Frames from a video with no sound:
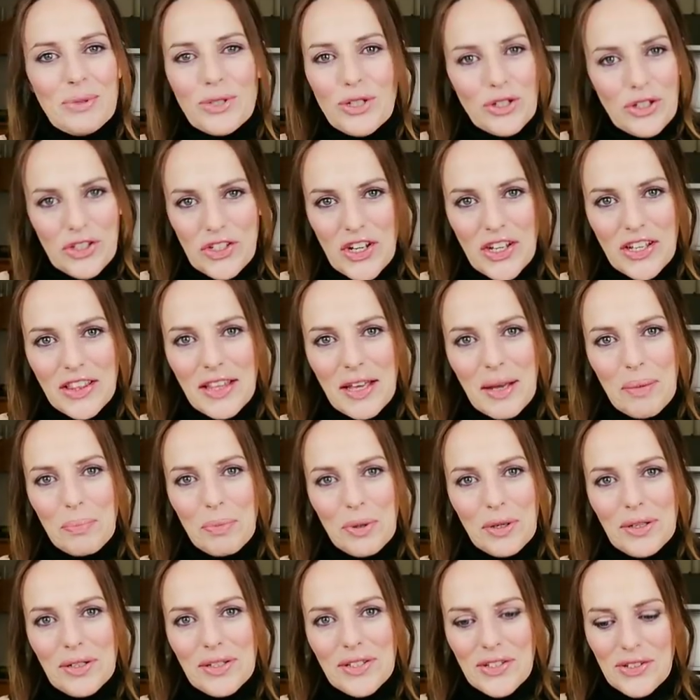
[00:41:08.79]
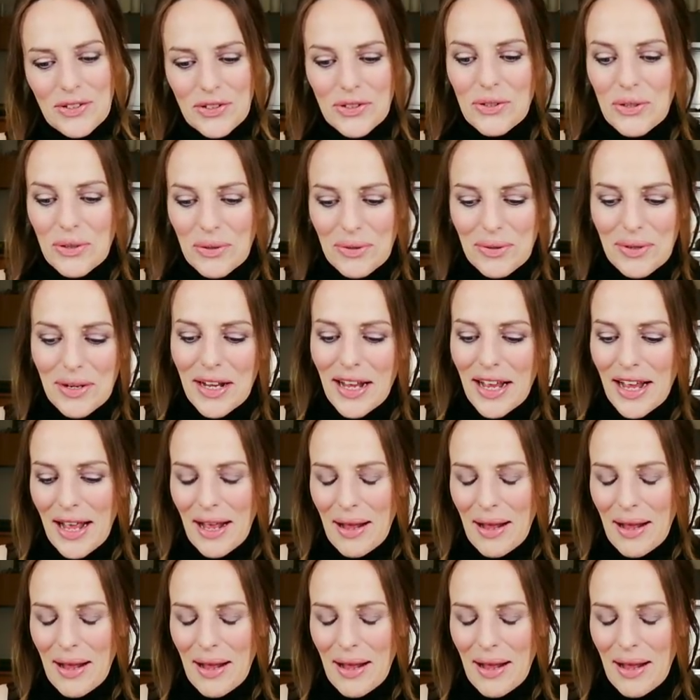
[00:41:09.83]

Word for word: just not that person. So